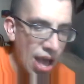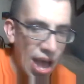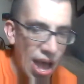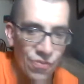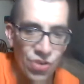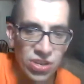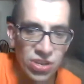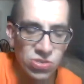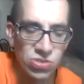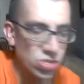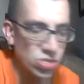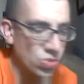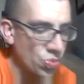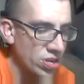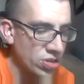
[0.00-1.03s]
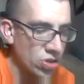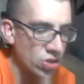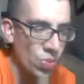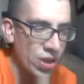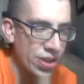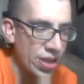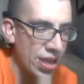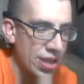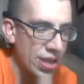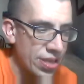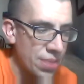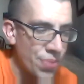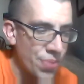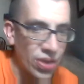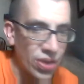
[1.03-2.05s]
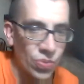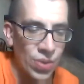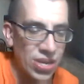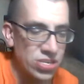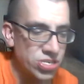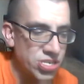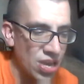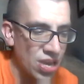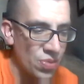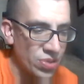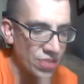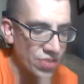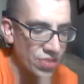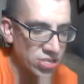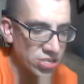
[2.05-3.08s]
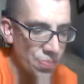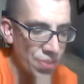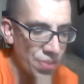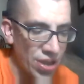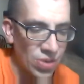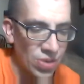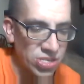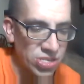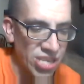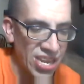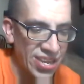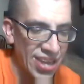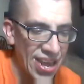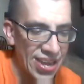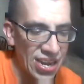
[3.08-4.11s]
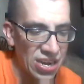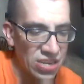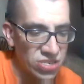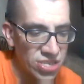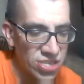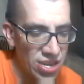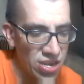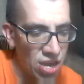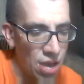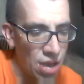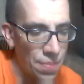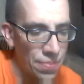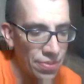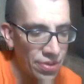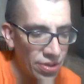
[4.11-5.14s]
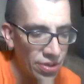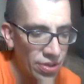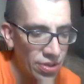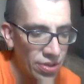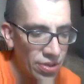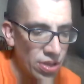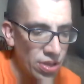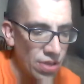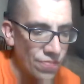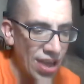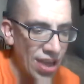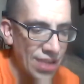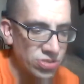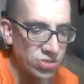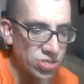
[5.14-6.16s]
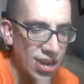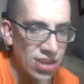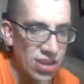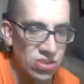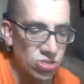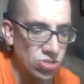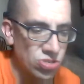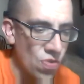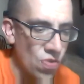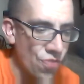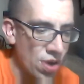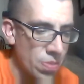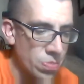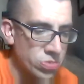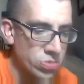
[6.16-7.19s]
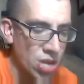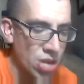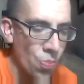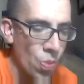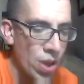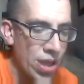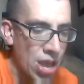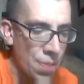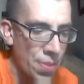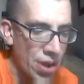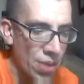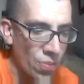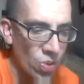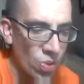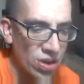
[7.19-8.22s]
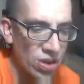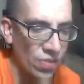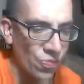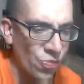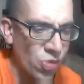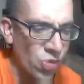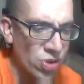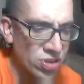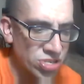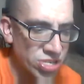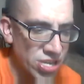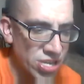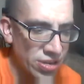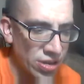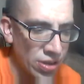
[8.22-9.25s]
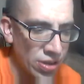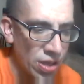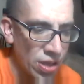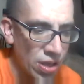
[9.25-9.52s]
I thought this was a really good way to end Impact Wrestling. I would give this Impact Wrestling a 9 out of 10. 5 stars, 2 thumbs up, way up, and I'm really looking forward to seeing.